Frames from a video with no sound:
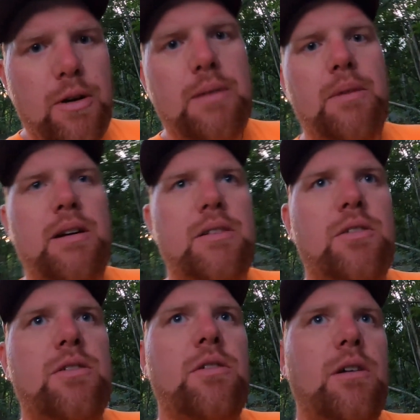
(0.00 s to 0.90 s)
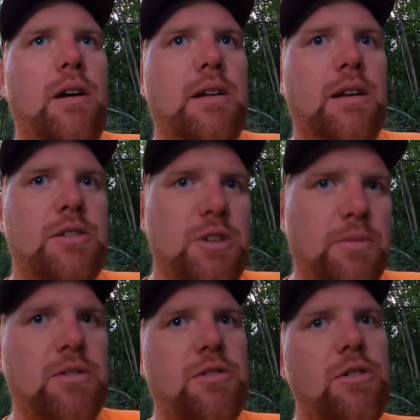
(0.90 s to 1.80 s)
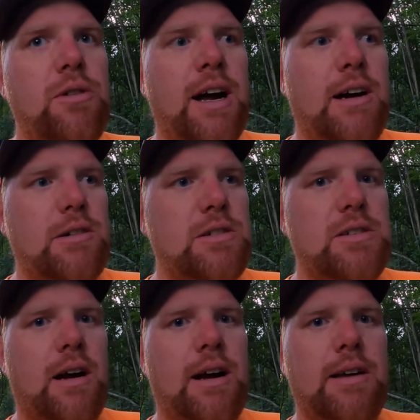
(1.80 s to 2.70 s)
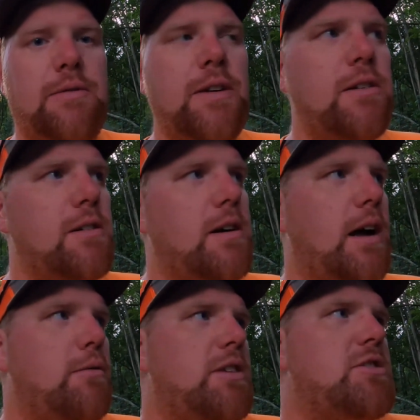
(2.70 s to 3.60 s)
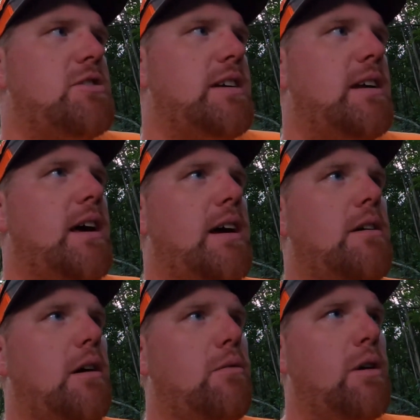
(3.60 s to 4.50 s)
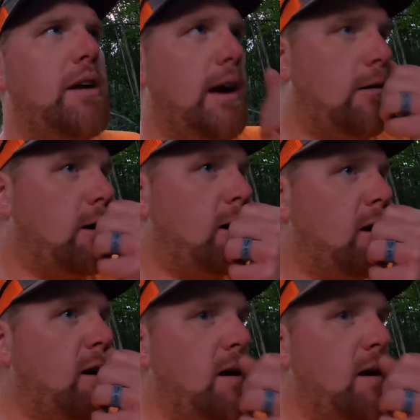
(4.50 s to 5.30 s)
minutes, and then it jumps to 2 hours. I wish it had a 1 hour